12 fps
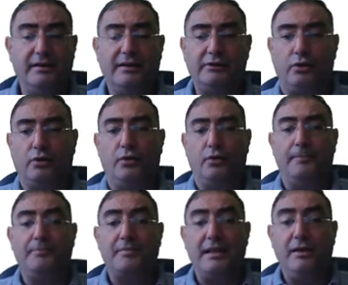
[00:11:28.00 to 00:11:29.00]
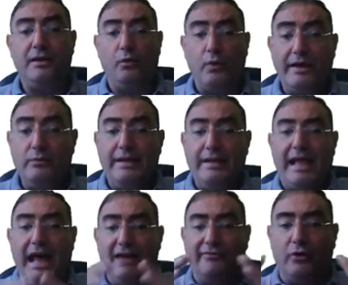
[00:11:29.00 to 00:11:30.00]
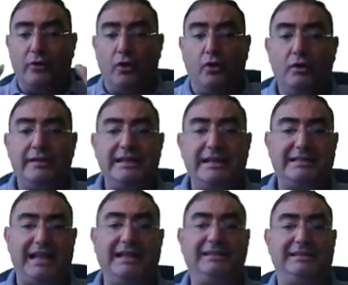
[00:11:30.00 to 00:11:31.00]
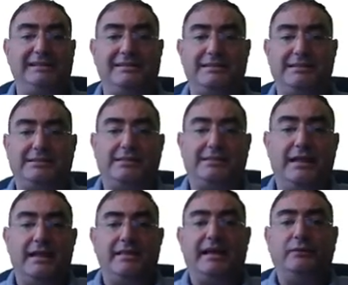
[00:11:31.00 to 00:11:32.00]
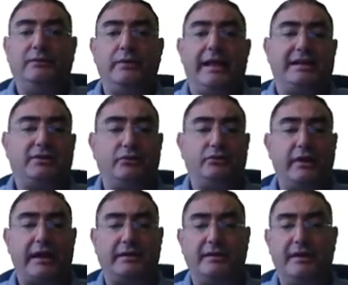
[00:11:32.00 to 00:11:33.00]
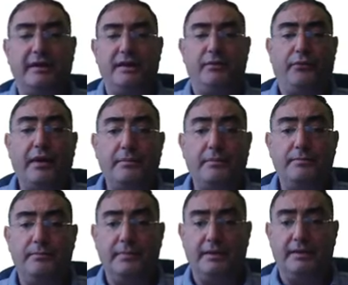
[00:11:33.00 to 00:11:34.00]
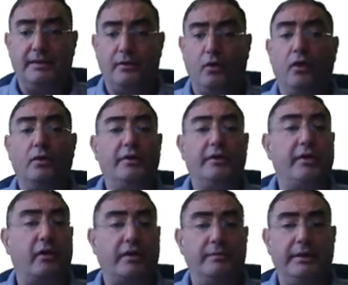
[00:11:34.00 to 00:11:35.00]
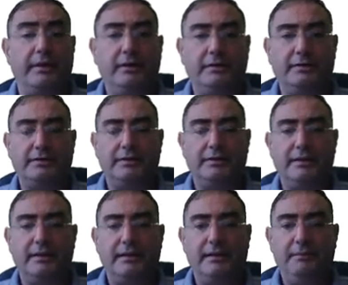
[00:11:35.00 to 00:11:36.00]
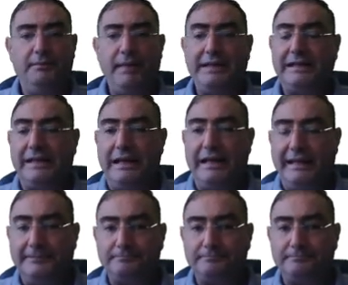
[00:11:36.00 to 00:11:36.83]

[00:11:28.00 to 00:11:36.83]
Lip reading: So when we have all these essences that we extract from all the documents, basically